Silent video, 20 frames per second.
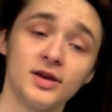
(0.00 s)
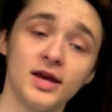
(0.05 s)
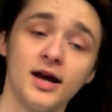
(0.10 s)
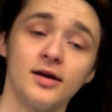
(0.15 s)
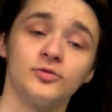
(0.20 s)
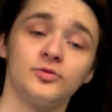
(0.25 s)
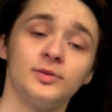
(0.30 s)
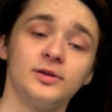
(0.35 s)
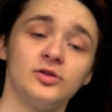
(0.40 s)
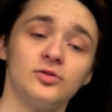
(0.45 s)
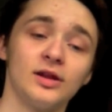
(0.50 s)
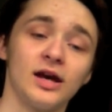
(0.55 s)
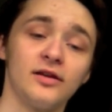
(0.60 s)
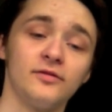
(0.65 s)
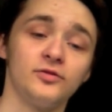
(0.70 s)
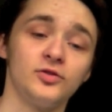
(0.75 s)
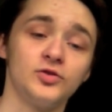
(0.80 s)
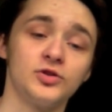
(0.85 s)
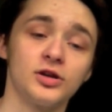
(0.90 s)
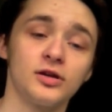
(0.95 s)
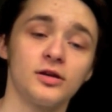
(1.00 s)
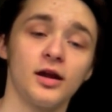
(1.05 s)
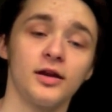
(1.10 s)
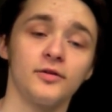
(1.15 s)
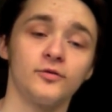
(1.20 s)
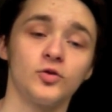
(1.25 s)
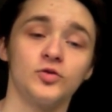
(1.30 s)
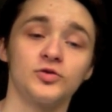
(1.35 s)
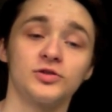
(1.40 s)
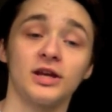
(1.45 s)
But yeah, I'll be doing that in future. And
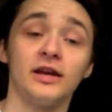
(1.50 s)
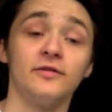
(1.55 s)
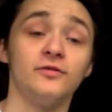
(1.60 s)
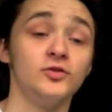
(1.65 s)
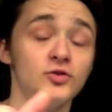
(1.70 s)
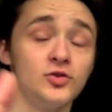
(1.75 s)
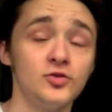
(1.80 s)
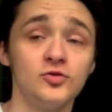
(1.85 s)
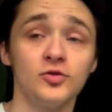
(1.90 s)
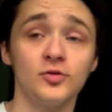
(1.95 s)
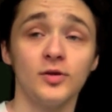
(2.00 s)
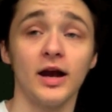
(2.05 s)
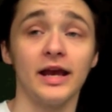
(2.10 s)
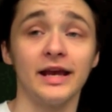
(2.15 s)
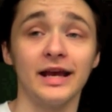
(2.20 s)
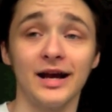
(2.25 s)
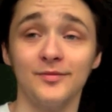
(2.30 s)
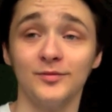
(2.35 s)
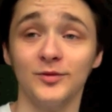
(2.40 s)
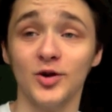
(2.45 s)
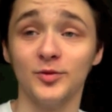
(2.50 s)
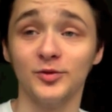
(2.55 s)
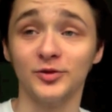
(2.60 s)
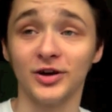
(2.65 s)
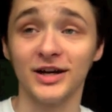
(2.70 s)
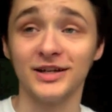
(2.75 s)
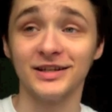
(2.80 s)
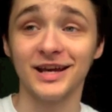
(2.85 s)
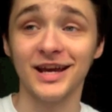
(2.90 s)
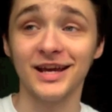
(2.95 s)
of course, if you do a Noble
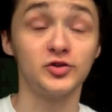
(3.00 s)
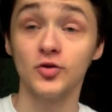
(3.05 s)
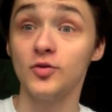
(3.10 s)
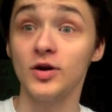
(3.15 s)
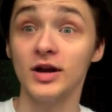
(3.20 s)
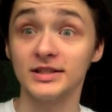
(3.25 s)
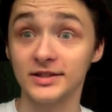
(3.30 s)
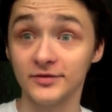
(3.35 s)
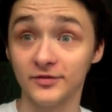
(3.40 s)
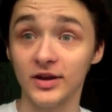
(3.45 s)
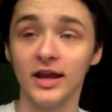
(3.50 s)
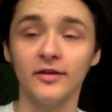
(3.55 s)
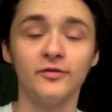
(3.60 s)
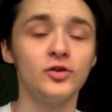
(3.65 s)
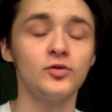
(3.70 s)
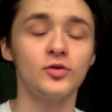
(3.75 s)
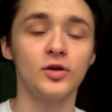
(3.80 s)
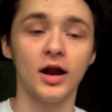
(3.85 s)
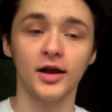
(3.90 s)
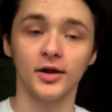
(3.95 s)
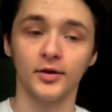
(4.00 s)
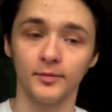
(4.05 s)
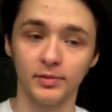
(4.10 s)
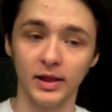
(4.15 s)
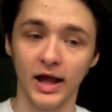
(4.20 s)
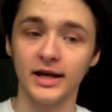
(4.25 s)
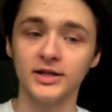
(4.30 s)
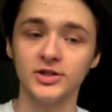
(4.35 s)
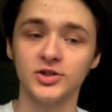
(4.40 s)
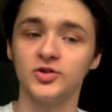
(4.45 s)
Knight deck, if you're
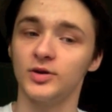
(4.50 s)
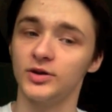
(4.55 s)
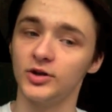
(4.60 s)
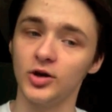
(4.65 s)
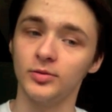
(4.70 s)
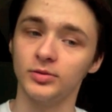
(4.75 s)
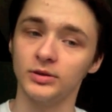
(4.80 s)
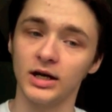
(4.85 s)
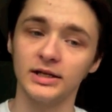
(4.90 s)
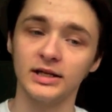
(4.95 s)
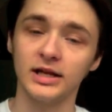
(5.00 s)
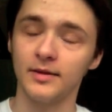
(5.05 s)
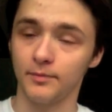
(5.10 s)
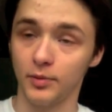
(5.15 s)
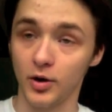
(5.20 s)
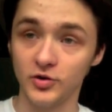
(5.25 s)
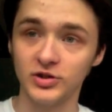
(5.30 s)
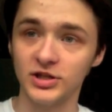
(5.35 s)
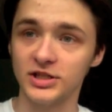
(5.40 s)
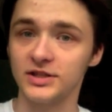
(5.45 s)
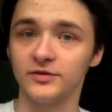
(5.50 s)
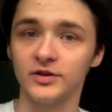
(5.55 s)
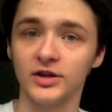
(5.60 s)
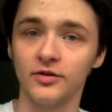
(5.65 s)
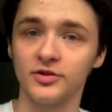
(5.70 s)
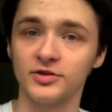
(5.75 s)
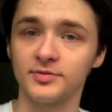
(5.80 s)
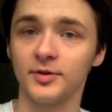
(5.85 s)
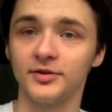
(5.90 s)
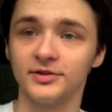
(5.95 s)
planning to do a Noble Knight deck, post it as a
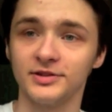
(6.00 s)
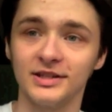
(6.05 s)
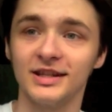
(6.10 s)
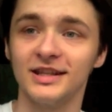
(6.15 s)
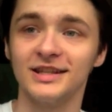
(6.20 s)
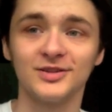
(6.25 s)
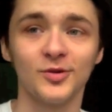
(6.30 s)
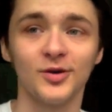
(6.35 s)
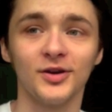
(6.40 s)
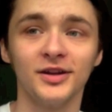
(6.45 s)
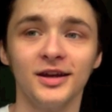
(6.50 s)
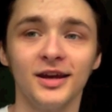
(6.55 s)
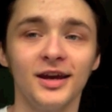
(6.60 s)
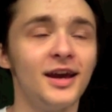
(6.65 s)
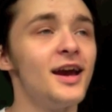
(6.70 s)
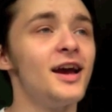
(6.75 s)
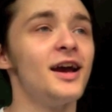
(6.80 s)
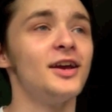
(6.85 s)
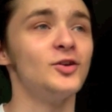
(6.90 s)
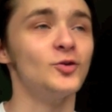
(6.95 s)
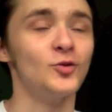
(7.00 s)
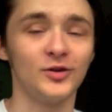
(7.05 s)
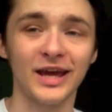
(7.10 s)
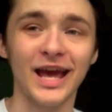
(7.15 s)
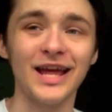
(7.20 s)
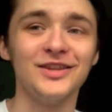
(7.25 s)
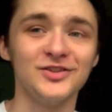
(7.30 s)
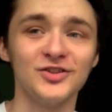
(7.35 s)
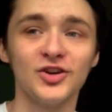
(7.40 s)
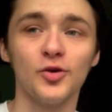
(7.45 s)
video response to this one. Your
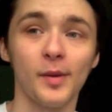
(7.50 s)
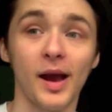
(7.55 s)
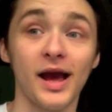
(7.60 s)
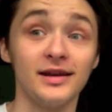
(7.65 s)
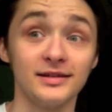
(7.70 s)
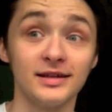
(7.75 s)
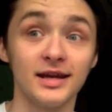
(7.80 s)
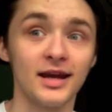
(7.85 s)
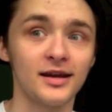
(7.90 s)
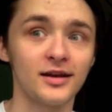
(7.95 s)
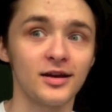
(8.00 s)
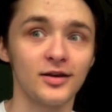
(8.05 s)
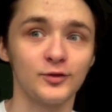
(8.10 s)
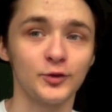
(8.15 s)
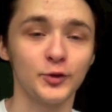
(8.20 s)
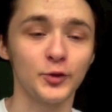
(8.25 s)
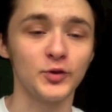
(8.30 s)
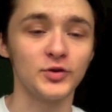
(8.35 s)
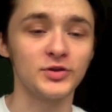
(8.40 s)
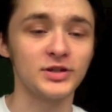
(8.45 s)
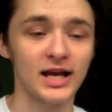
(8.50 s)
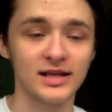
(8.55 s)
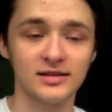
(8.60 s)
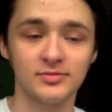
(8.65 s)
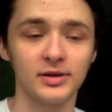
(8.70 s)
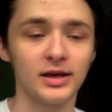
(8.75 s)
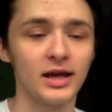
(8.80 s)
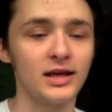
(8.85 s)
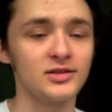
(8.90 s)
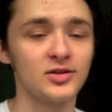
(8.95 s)
Genzo Man deck, of course, has
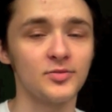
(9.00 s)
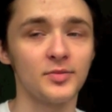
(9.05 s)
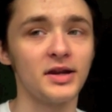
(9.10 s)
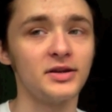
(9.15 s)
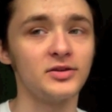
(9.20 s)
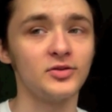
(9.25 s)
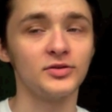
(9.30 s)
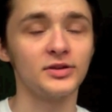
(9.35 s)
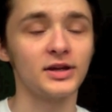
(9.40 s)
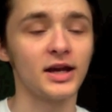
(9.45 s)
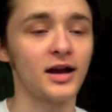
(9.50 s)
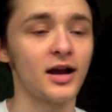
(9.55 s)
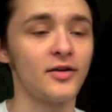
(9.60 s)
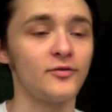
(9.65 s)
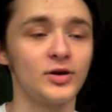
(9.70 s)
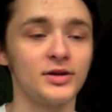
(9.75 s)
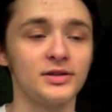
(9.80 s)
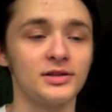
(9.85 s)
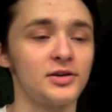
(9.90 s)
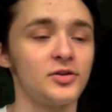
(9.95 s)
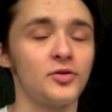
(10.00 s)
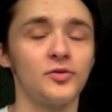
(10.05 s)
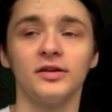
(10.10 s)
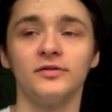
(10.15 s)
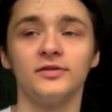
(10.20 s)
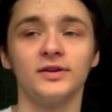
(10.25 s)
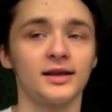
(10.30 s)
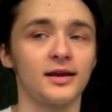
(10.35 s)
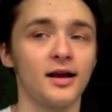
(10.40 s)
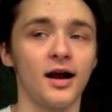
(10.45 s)
to be Genzo Man deck. Otherwise,
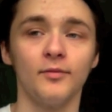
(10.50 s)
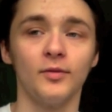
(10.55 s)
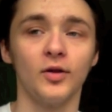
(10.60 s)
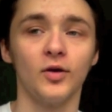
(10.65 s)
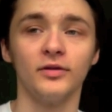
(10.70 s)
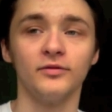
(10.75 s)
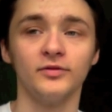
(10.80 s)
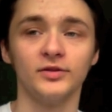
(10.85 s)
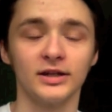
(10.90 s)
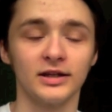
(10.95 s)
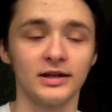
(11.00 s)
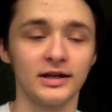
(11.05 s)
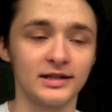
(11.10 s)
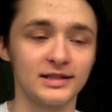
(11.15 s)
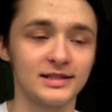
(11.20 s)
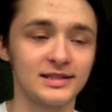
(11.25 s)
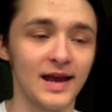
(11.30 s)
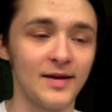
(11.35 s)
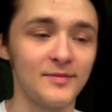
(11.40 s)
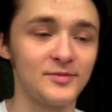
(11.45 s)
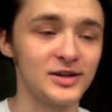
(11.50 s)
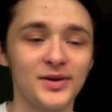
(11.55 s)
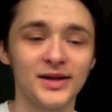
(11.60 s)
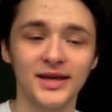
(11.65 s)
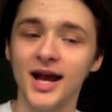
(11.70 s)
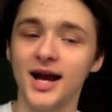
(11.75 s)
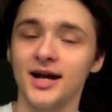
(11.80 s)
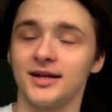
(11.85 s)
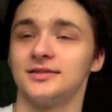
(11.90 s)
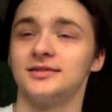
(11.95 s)
I'm not even going to accept it. But
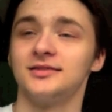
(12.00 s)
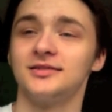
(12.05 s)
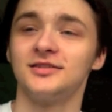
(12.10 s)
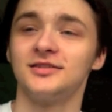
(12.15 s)
yeah,